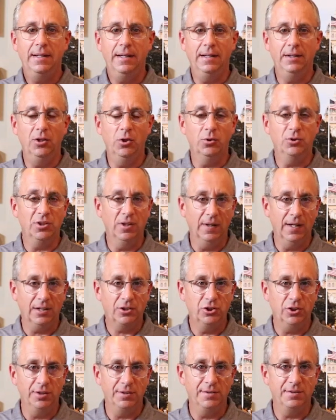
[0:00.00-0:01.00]
in those
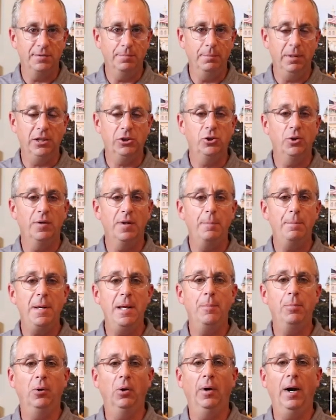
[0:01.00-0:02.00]
elections. Make sure that
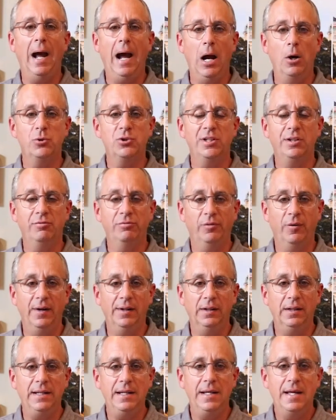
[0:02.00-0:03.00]
people are housing
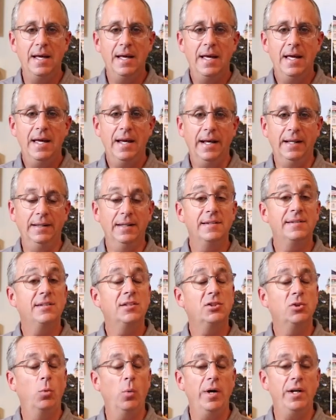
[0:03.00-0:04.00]
friendly, and this
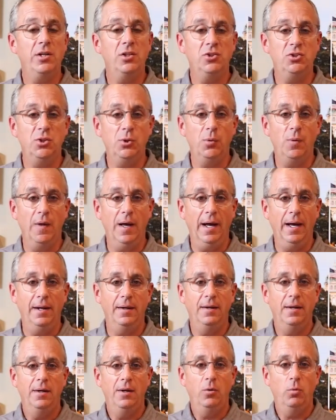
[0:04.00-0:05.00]
is a way to do
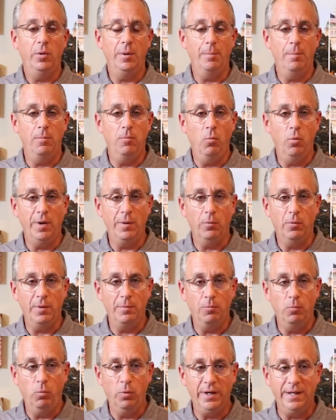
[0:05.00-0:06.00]
that. We, we, we,
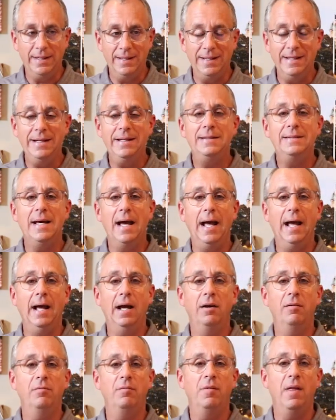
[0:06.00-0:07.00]
we need to
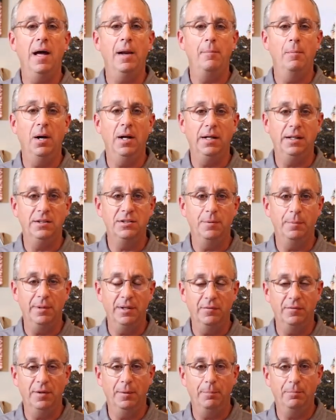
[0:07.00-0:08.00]
have that money to be
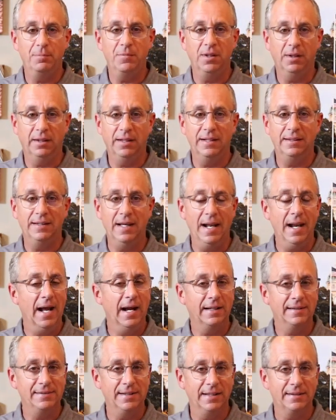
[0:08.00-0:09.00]
able to, to get that
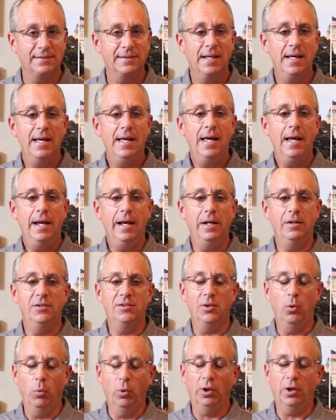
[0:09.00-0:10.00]
access. And
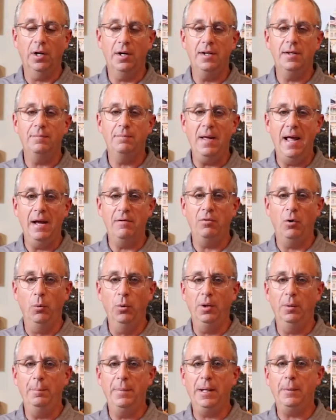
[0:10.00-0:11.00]
so we're going to have a
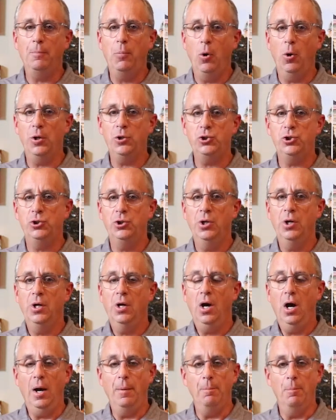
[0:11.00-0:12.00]
real big push
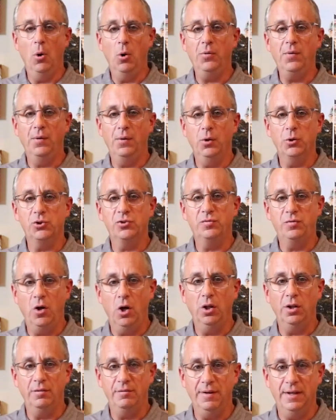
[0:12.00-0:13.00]
on both of those
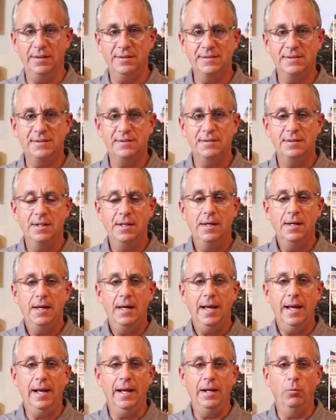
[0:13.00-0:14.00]
fall events,
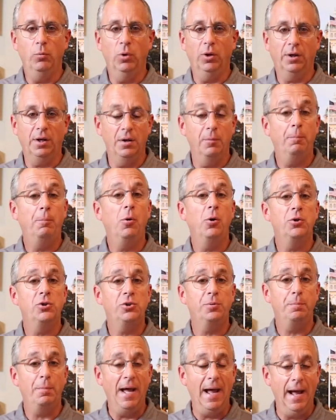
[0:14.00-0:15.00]
and we're going to
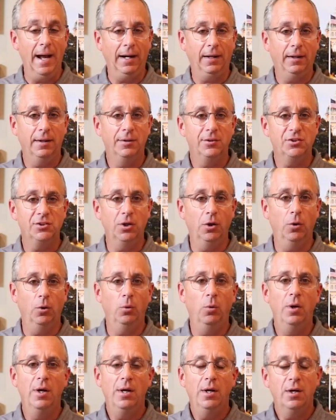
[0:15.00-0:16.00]
push PAC.
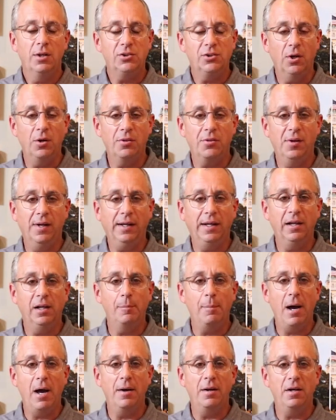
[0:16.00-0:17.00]
So start thinking
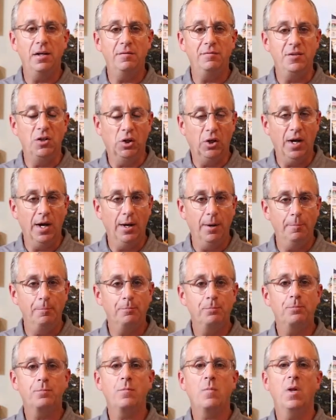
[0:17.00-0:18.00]
about it if you
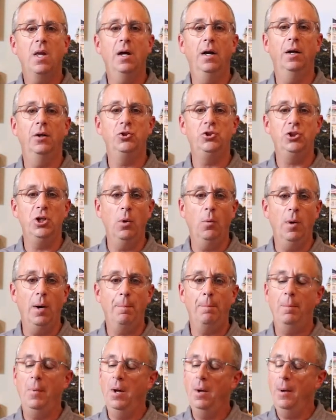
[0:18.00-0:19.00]
come, uh, show
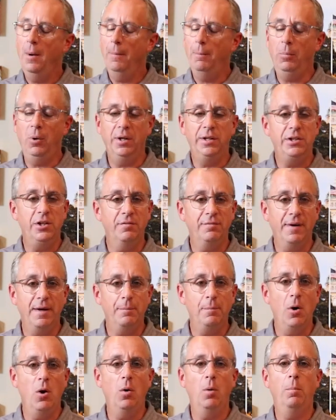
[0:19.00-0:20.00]
up bring your
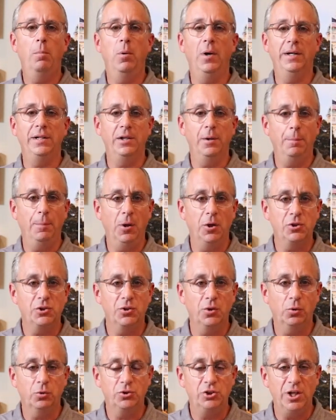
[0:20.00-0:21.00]
Venmo, bring your personal